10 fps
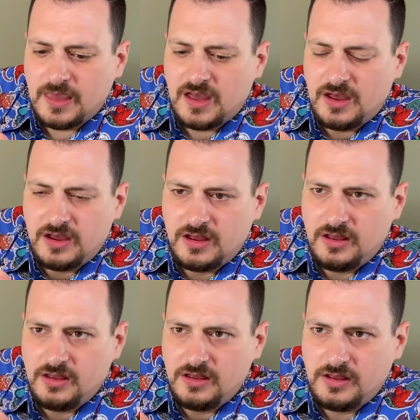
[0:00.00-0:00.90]
I
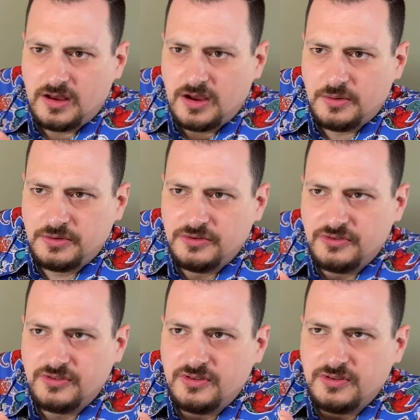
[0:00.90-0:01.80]

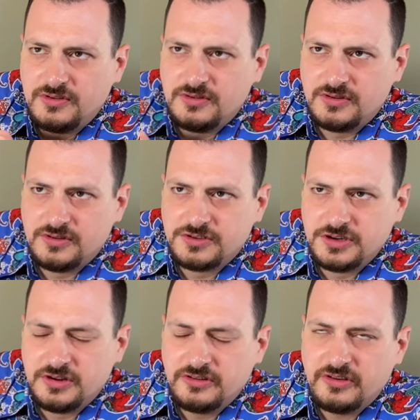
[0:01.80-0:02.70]
was
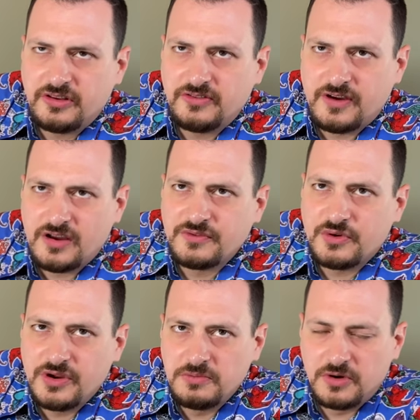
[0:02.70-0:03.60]
shooting 6.5
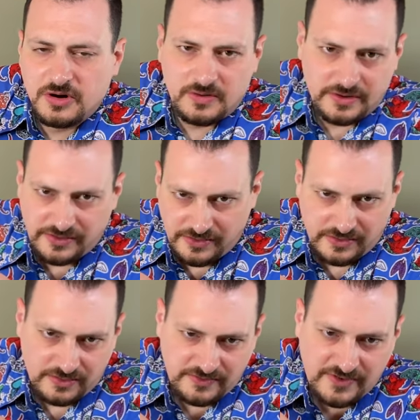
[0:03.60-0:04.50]
Creedmoor, which
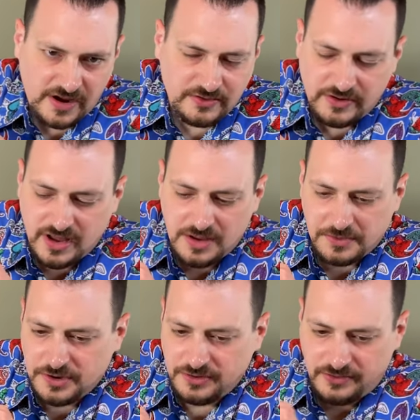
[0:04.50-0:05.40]
factory
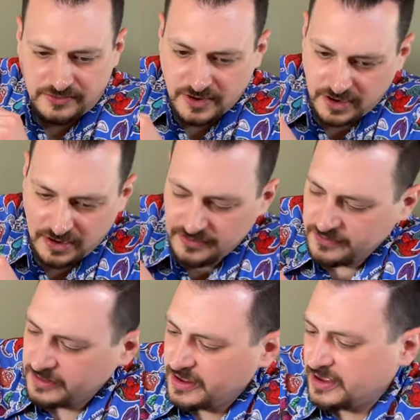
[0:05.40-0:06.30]
ammo is very good
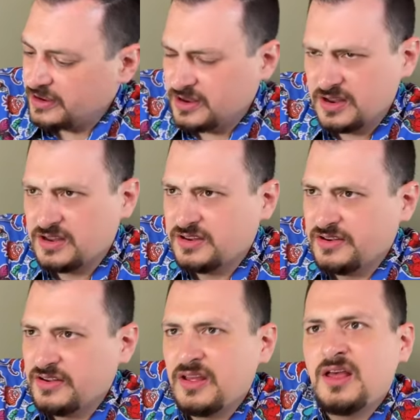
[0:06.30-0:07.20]
for that,
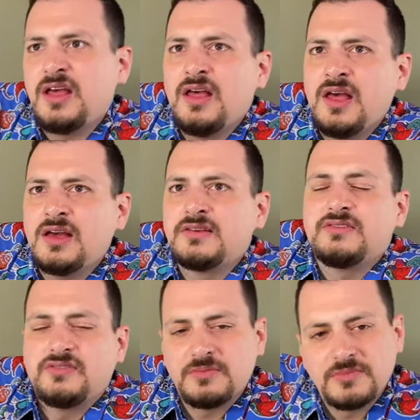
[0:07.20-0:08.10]
and
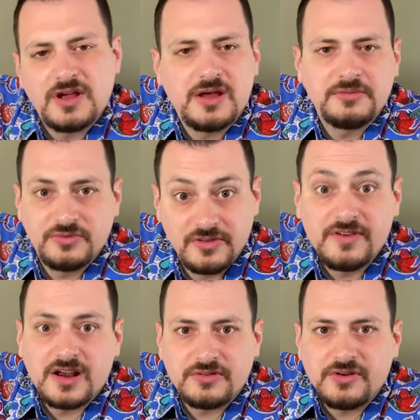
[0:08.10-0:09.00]
sometimes with
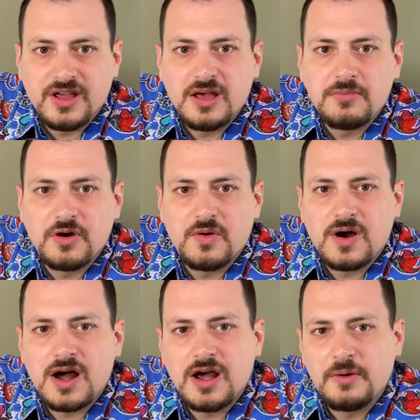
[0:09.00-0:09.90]
factory
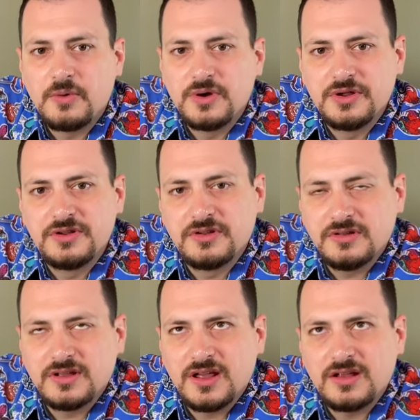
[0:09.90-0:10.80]
ammo, I would
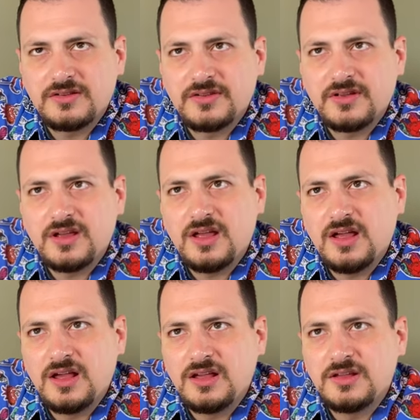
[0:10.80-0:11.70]
get
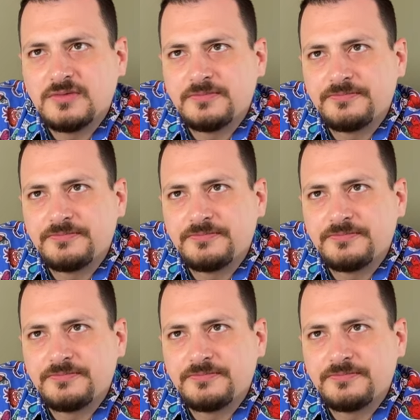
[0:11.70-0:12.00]
a